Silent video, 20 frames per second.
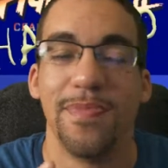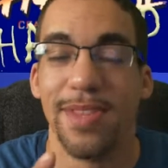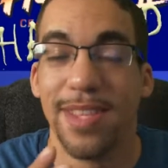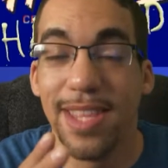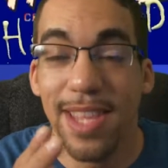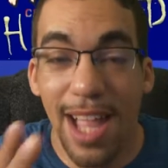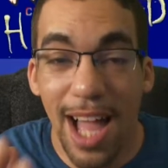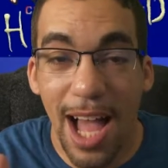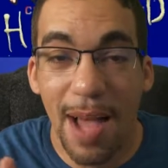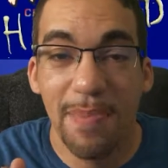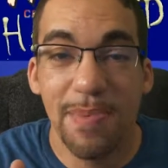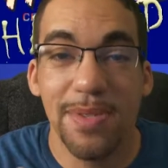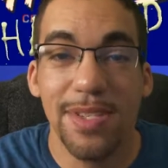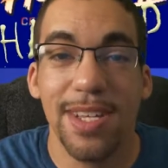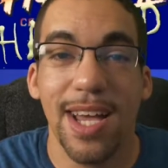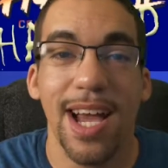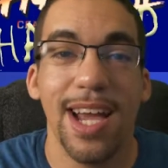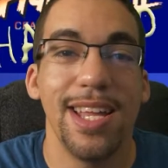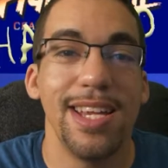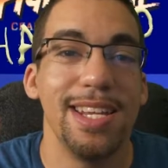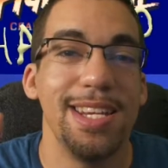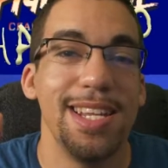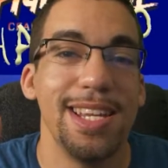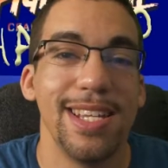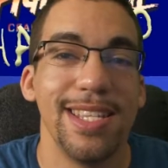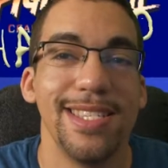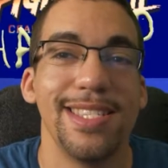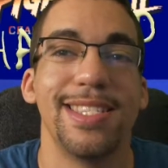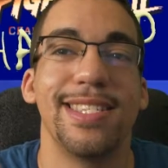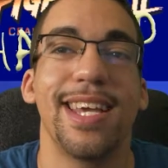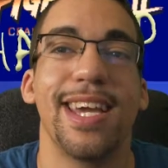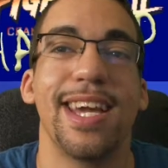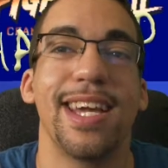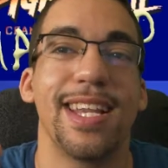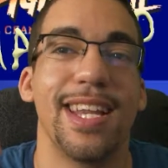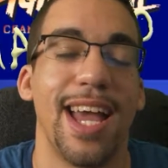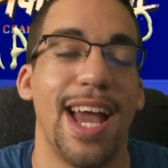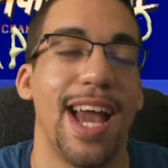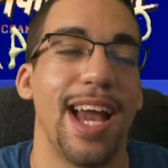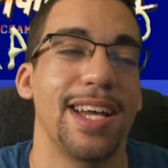lopsided,
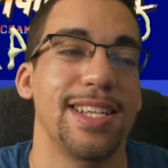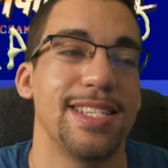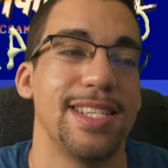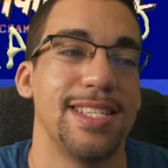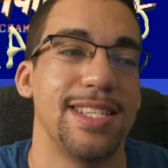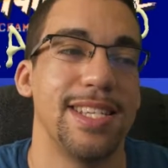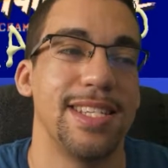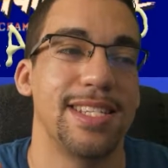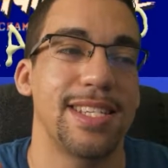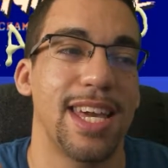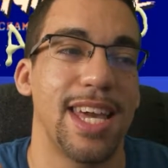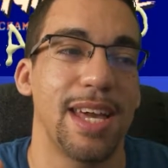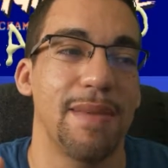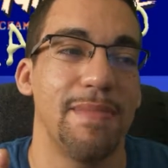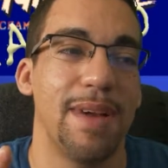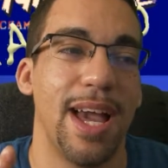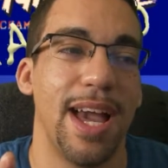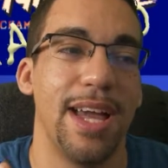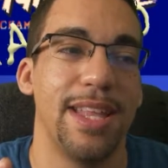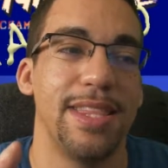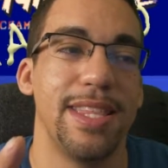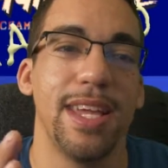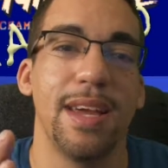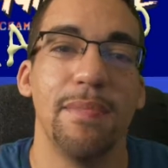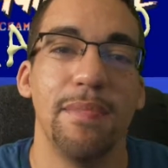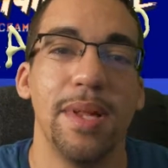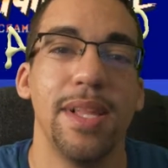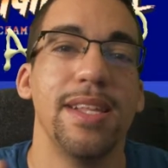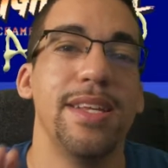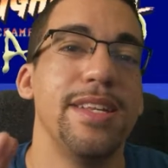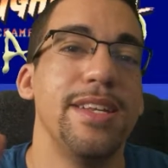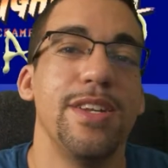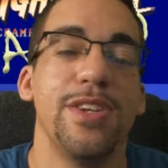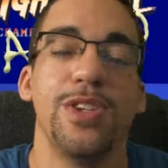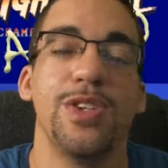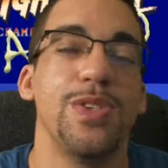insane hacks that this game had. The ability to